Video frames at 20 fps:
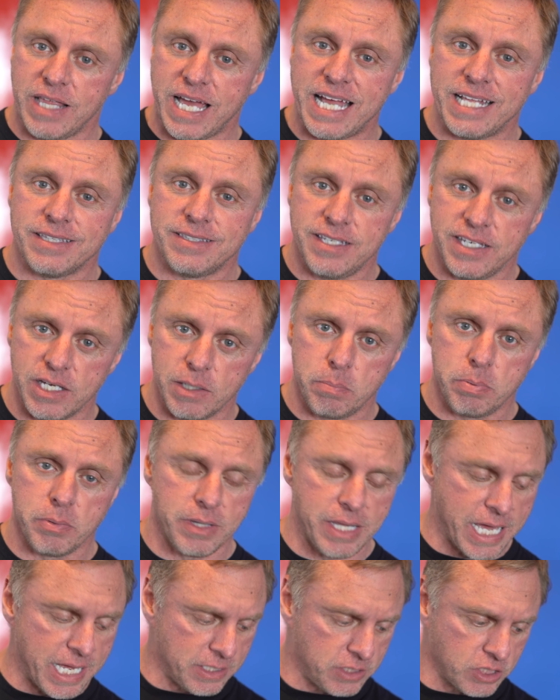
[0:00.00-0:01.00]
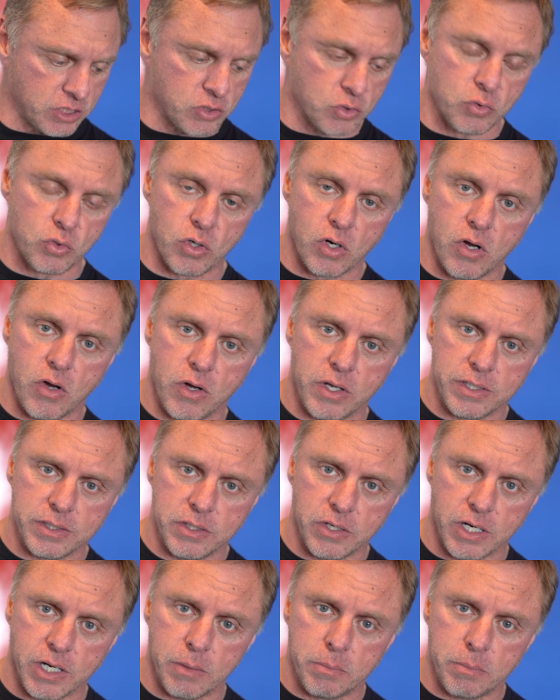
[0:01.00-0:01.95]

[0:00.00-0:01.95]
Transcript: that tip, that just drawing your